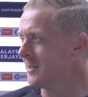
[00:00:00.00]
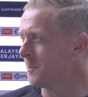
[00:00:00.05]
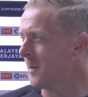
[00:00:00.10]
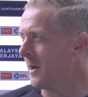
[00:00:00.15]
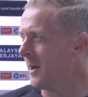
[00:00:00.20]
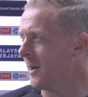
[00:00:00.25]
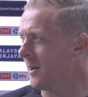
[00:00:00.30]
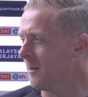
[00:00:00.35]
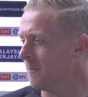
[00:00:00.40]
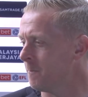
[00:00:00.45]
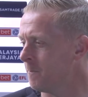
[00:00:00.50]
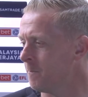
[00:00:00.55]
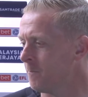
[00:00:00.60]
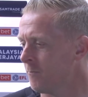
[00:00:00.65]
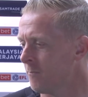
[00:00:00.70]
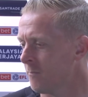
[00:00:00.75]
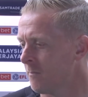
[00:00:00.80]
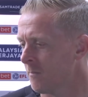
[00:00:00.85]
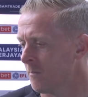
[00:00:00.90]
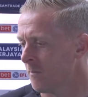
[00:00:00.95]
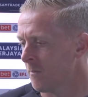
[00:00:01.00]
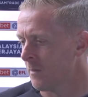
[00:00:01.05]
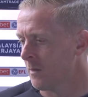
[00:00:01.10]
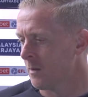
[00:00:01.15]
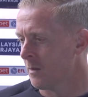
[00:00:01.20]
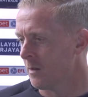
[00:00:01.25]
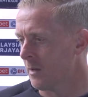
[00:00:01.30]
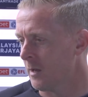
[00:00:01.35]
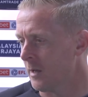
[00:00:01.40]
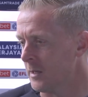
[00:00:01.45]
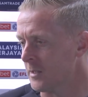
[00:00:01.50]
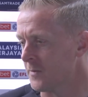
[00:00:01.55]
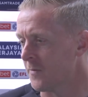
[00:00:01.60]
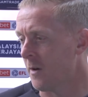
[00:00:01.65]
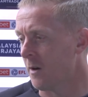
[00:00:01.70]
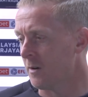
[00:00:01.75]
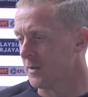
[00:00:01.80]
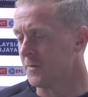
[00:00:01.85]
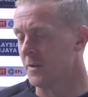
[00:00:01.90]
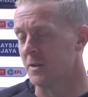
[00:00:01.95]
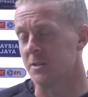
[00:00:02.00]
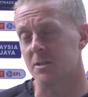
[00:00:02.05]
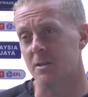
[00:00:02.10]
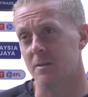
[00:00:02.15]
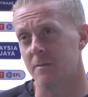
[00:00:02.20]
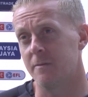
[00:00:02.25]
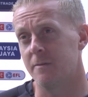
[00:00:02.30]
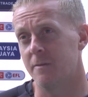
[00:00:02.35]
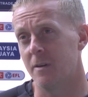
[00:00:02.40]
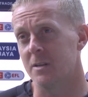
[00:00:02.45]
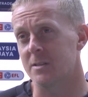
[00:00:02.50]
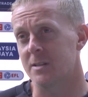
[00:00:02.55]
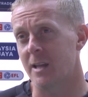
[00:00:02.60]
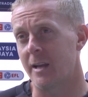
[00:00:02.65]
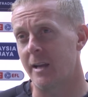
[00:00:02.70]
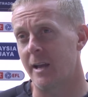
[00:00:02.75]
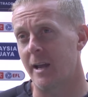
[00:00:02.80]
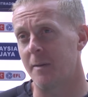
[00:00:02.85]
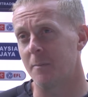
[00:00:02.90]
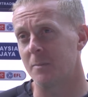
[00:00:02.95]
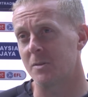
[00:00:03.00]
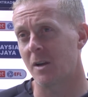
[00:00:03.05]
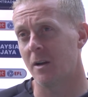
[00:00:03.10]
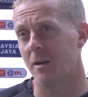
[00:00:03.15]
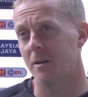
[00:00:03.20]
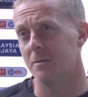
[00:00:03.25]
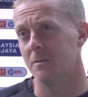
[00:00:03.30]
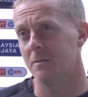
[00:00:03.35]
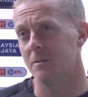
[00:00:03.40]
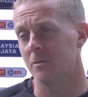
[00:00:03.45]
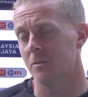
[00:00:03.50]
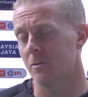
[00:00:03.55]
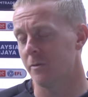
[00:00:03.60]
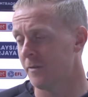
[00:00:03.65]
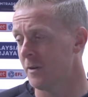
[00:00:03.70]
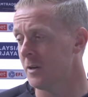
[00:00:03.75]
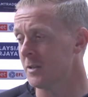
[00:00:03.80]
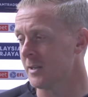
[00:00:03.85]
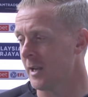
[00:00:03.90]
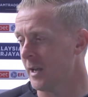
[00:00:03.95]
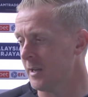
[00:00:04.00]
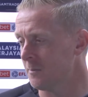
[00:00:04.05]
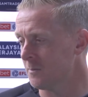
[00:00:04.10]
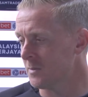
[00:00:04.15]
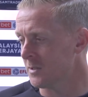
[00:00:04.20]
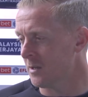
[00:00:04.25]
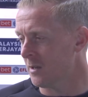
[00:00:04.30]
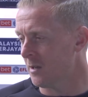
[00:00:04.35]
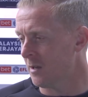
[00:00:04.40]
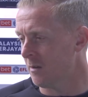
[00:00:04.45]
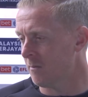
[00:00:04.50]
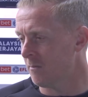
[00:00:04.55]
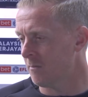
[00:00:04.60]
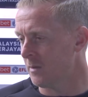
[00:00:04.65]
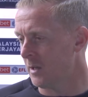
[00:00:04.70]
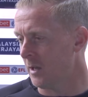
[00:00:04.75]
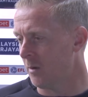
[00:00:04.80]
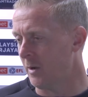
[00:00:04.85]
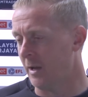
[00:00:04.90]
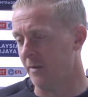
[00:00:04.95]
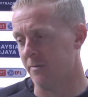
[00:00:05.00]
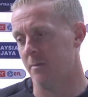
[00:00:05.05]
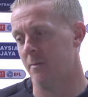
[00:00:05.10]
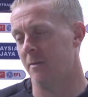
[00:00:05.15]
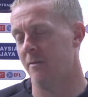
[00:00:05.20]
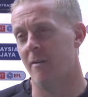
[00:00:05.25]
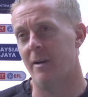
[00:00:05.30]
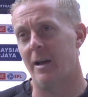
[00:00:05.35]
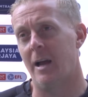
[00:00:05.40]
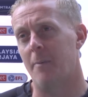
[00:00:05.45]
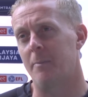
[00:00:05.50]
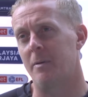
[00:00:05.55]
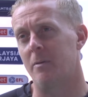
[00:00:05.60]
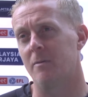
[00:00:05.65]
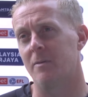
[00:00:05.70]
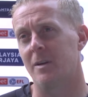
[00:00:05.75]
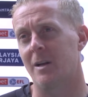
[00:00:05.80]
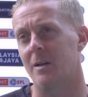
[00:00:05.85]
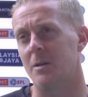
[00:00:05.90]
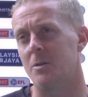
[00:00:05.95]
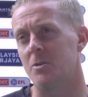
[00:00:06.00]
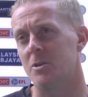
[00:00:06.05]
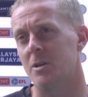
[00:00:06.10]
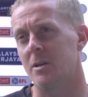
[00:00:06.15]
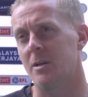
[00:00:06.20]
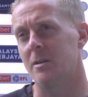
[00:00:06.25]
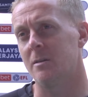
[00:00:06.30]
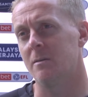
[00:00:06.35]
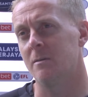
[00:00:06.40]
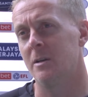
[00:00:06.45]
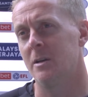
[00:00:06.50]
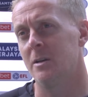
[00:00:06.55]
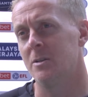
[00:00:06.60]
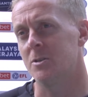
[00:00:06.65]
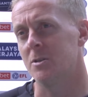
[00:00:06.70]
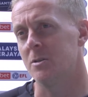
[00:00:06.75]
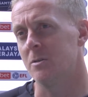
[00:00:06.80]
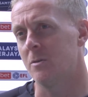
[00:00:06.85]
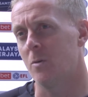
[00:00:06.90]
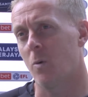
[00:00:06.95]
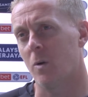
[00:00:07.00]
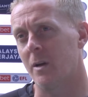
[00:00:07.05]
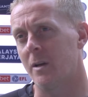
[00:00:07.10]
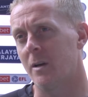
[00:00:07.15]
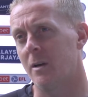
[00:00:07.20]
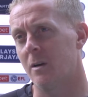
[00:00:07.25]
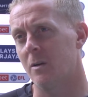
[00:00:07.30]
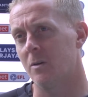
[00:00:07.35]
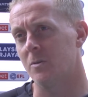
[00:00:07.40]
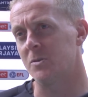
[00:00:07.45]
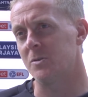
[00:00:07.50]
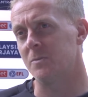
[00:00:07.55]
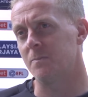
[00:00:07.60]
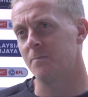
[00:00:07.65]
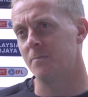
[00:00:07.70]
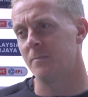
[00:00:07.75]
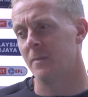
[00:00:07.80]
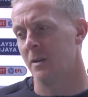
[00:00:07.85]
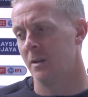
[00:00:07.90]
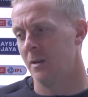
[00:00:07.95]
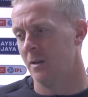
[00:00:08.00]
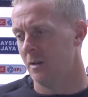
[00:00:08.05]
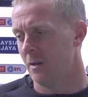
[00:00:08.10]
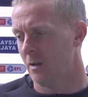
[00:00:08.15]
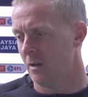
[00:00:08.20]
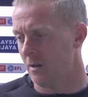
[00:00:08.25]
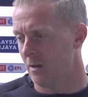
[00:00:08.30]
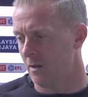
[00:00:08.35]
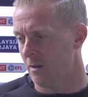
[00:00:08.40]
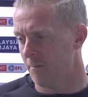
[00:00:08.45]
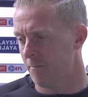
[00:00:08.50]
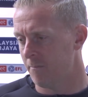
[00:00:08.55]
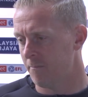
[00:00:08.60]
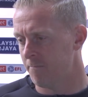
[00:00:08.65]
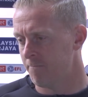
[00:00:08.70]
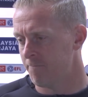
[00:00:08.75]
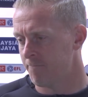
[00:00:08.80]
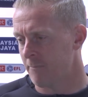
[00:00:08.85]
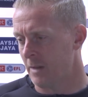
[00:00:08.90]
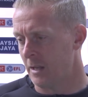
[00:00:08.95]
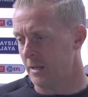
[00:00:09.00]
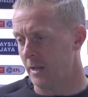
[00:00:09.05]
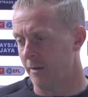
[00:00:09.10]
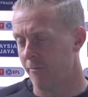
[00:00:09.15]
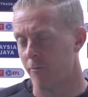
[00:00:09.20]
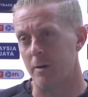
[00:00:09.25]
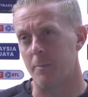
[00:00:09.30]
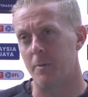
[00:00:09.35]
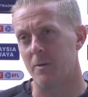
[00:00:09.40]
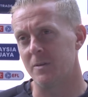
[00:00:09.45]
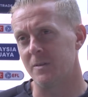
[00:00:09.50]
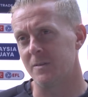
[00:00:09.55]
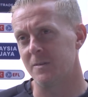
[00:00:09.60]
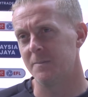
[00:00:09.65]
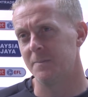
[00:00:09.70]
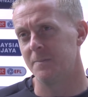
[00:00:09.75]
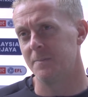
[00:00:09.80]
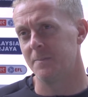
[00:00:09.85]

But as far as first day games go, or first games, yeah, we have to be very happy with a clean sheet, 2 quality goals and yeah, 3 points.